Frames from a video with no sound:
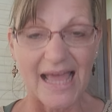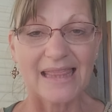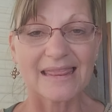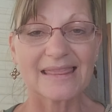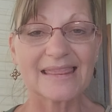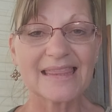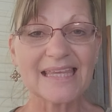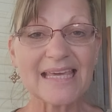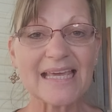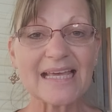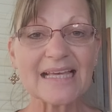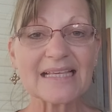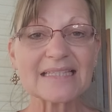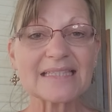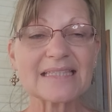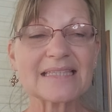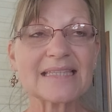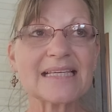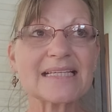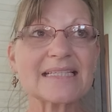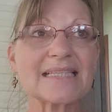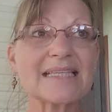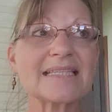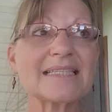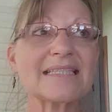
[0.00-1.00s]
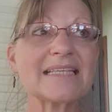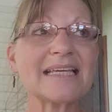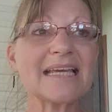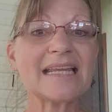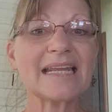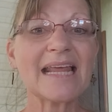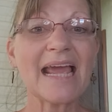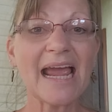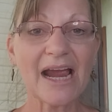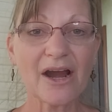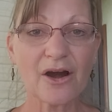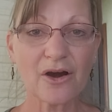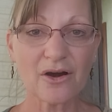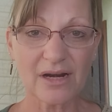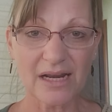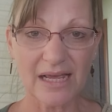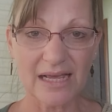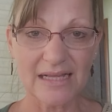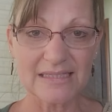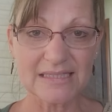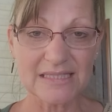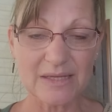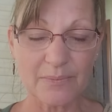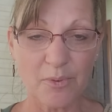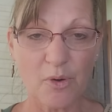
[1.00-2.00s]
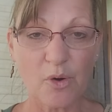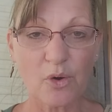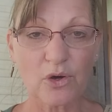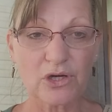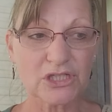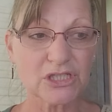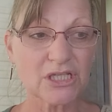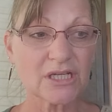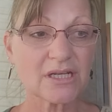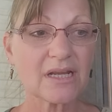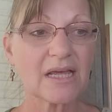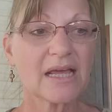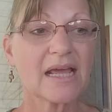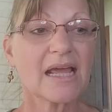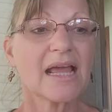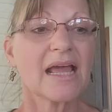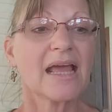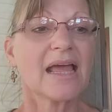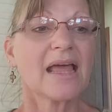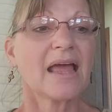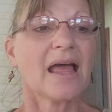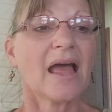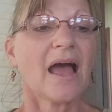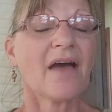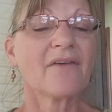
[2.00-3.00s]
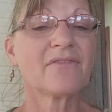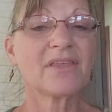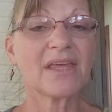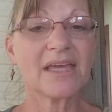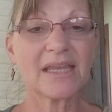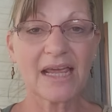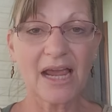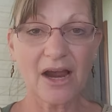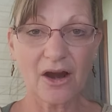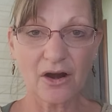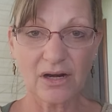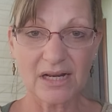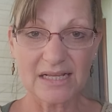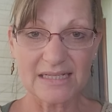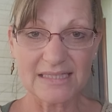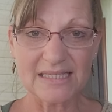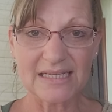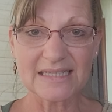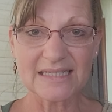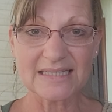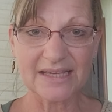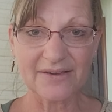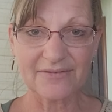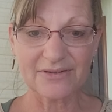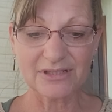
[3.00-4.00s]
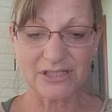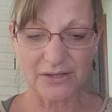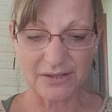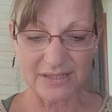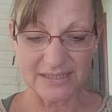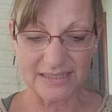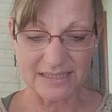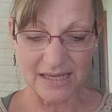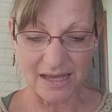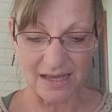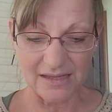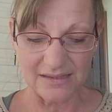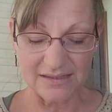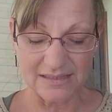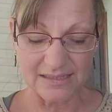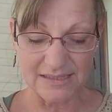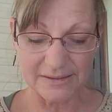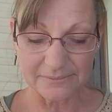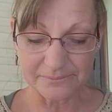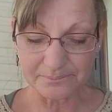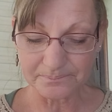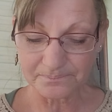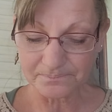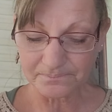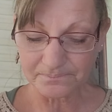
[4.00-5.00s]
These this is the inheritance, the portion of the inheritance that is given to his sons.